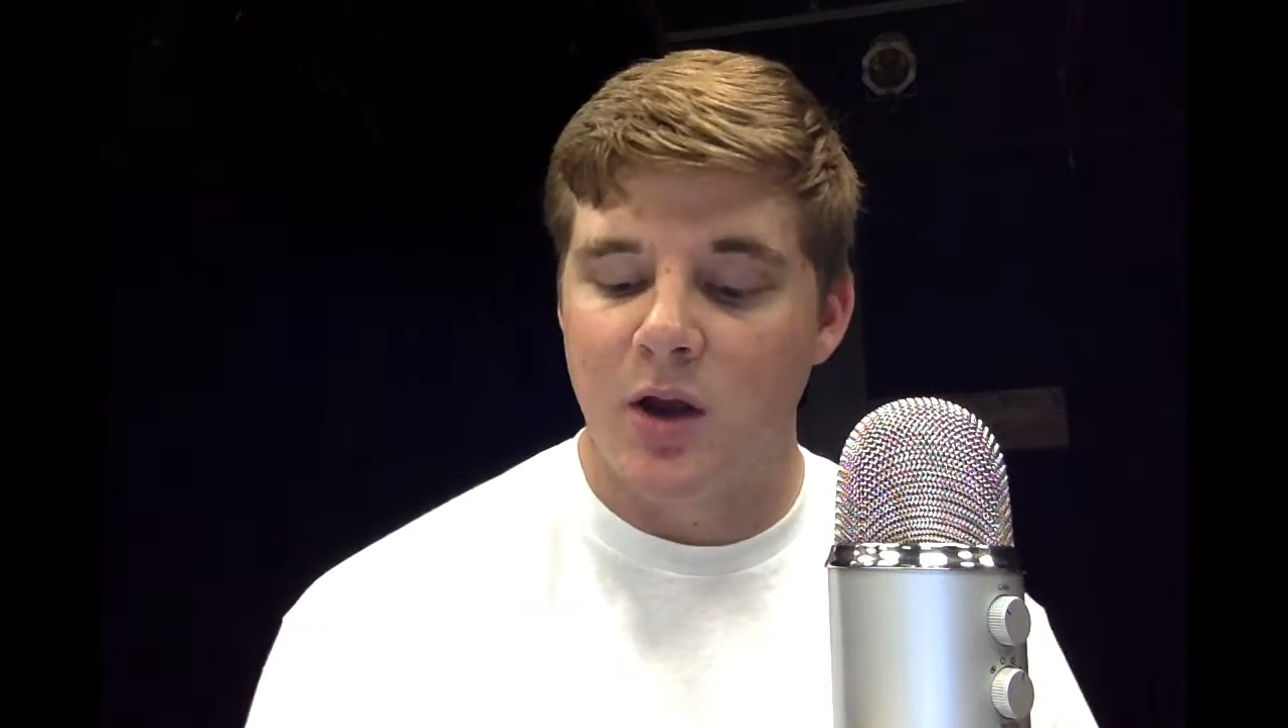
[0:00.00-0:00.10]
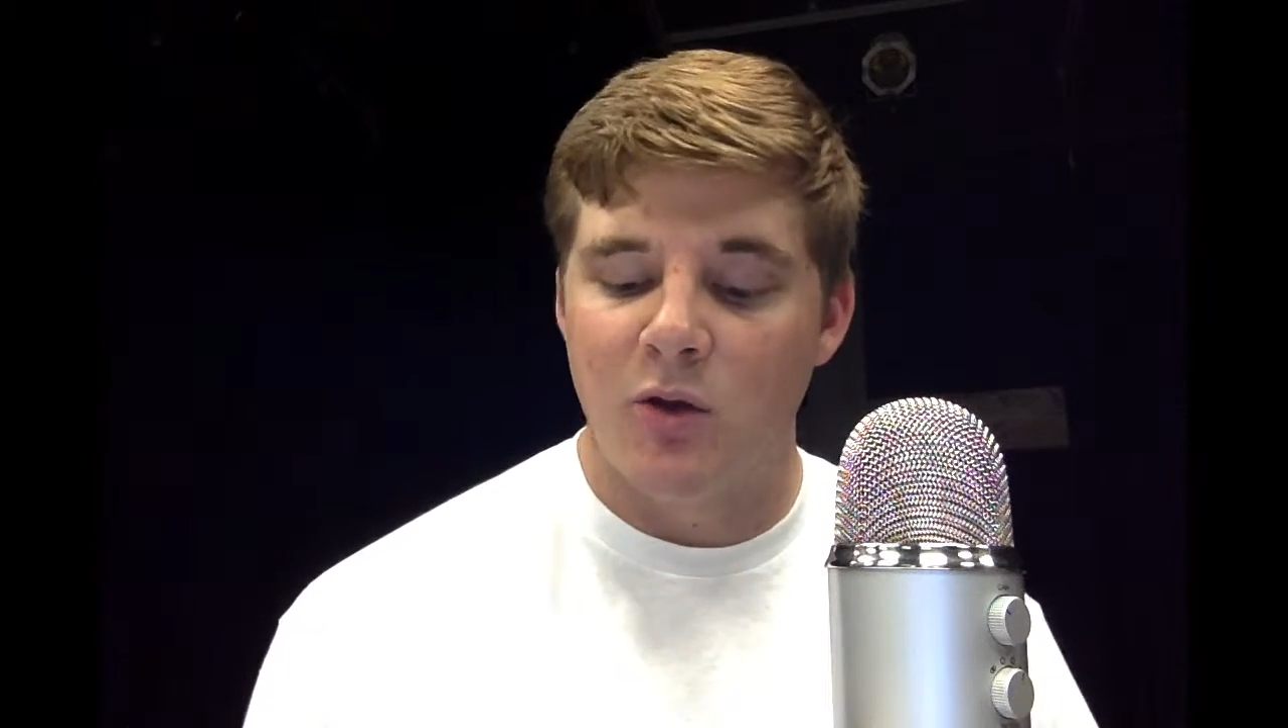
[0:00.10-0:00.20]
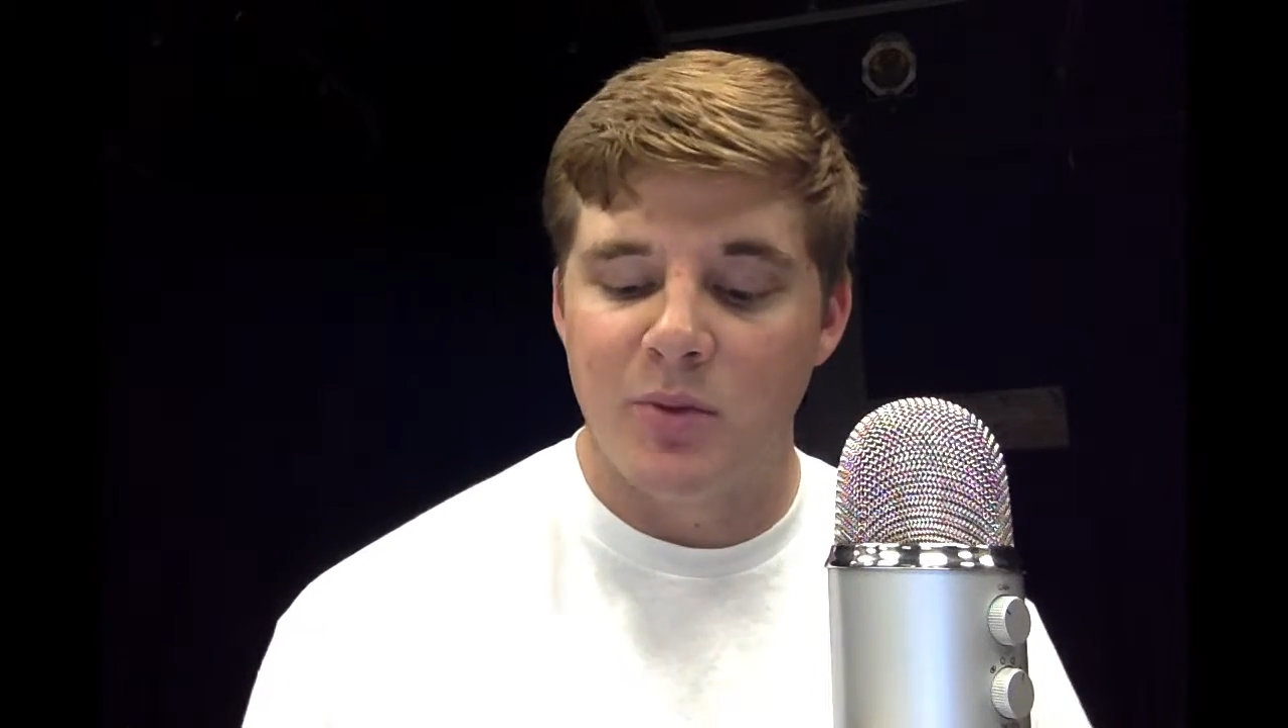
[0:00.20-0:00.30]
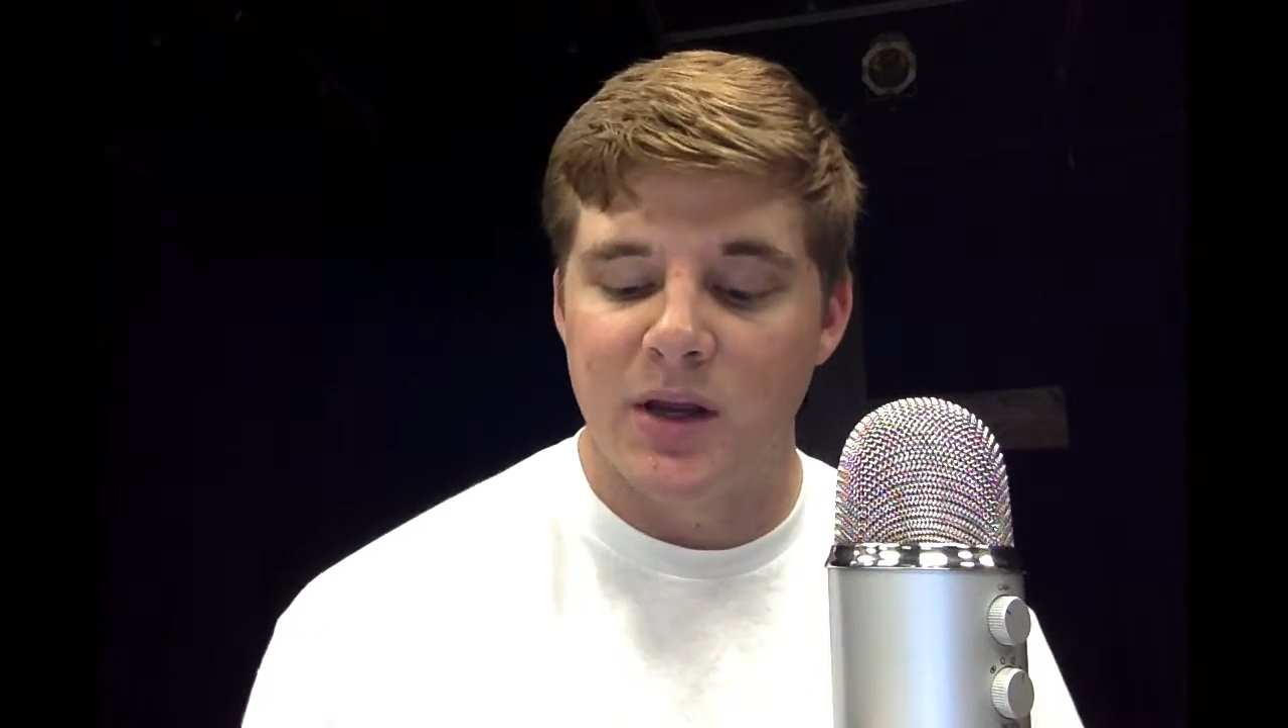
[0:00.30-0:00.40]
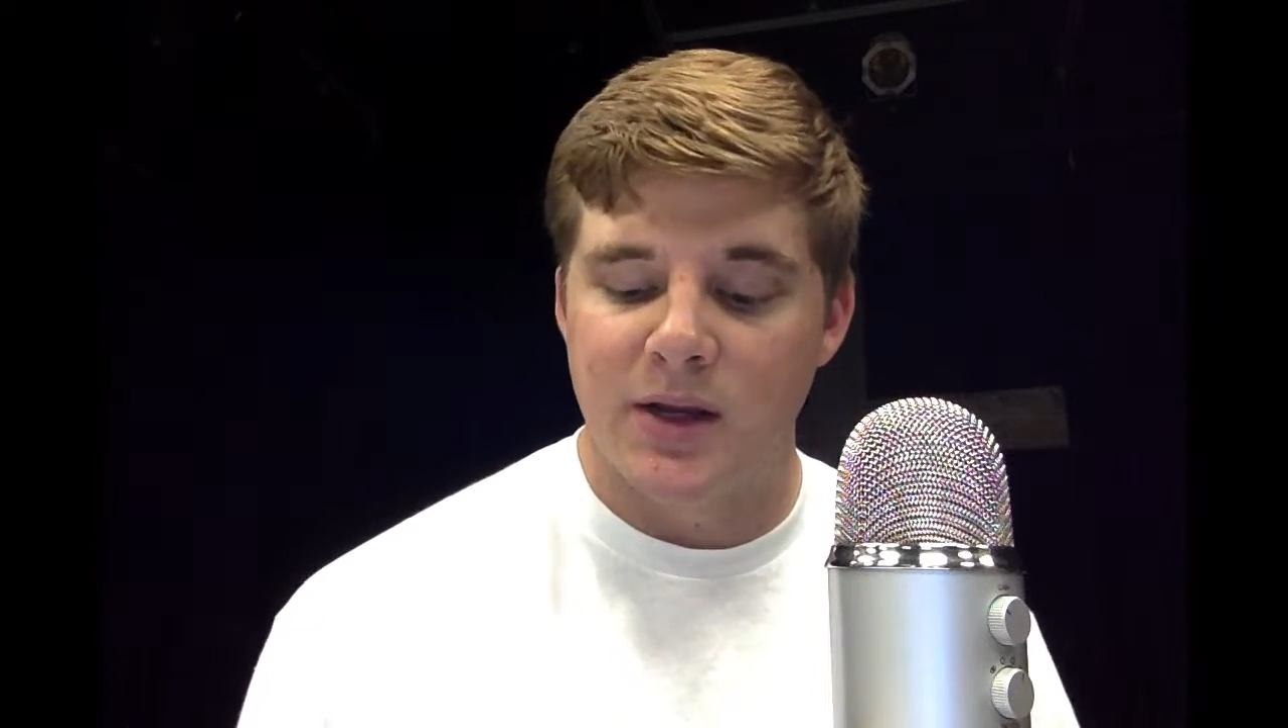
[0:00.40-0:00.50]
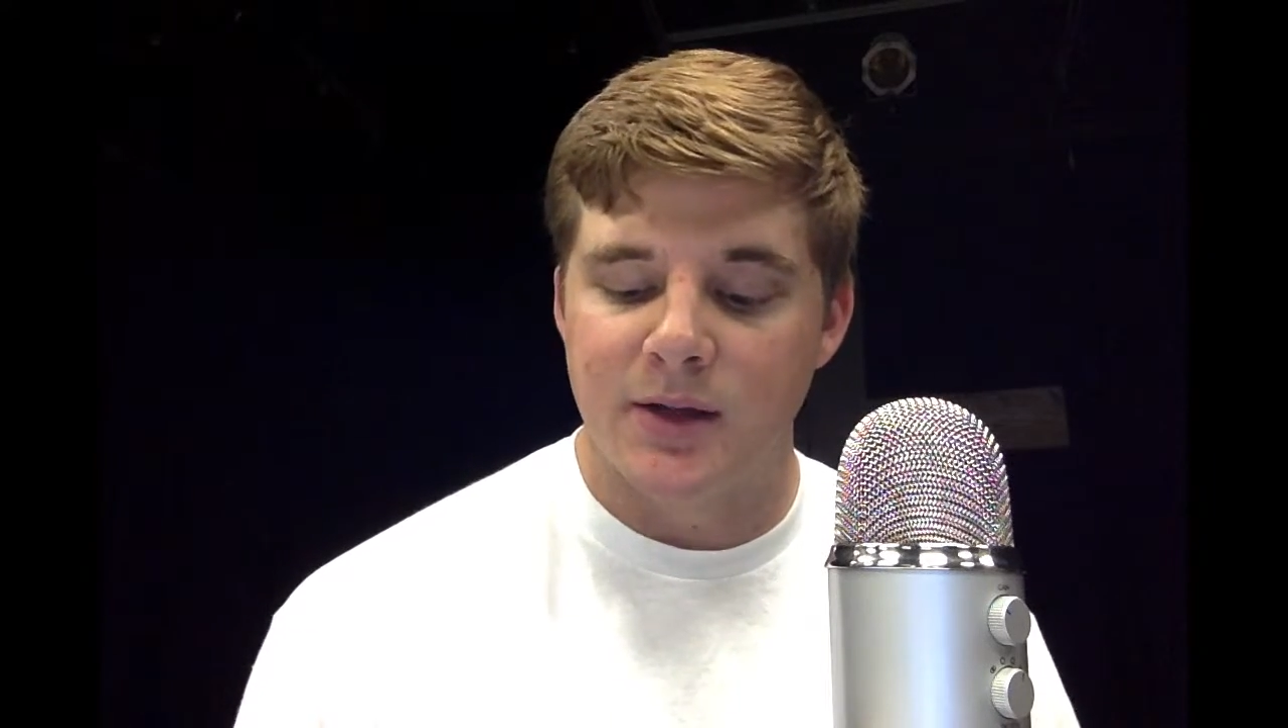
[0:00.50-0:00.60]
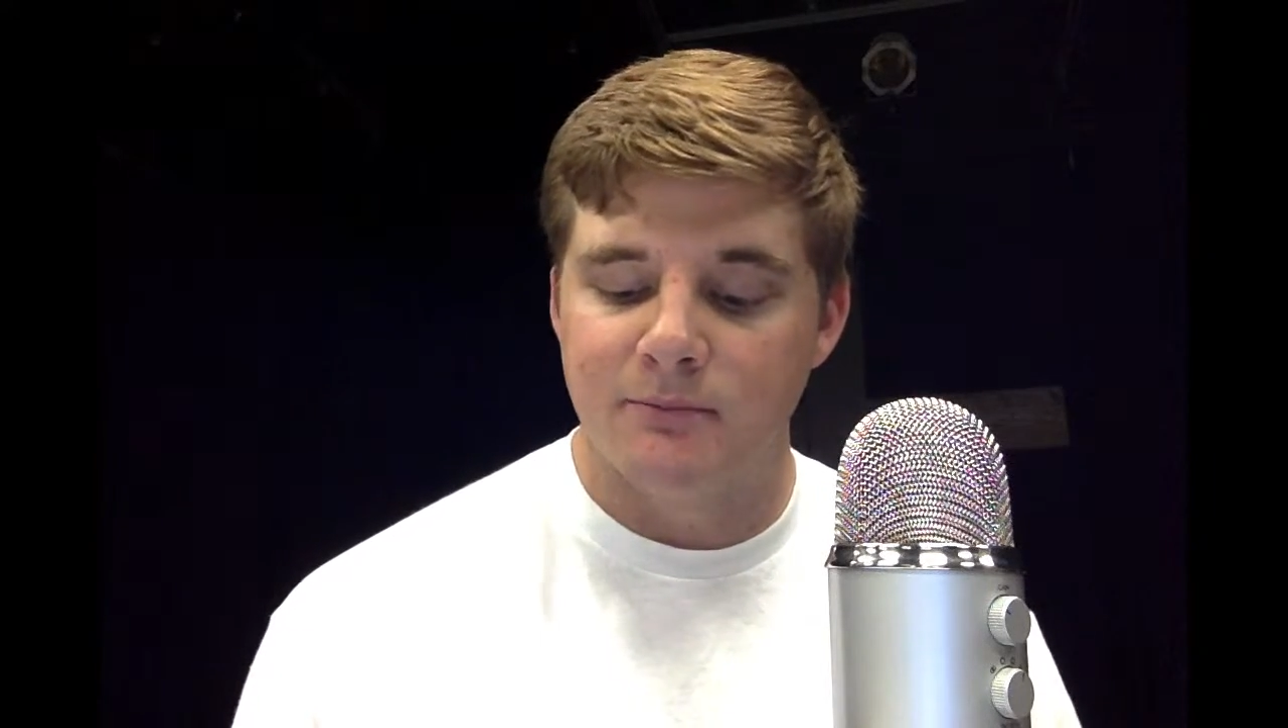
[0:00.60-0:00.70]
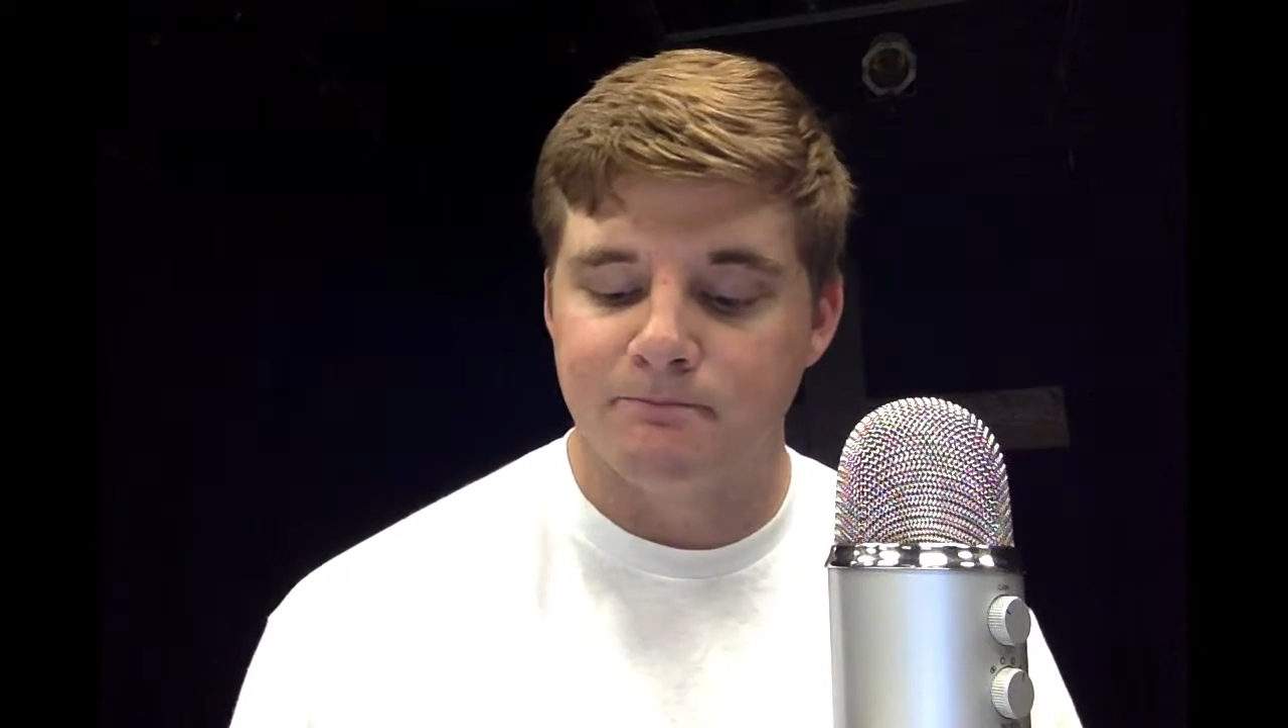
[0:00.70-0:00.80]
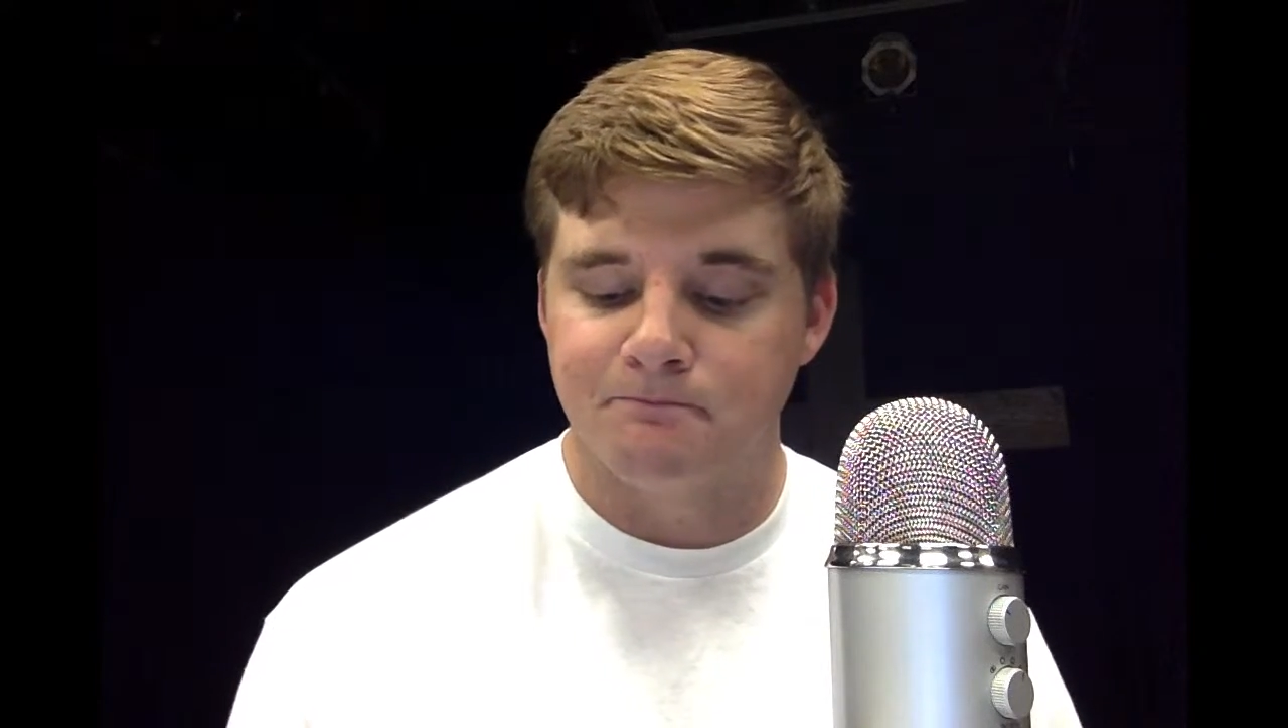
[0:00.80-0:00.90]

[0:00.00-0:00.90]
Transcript: obedient.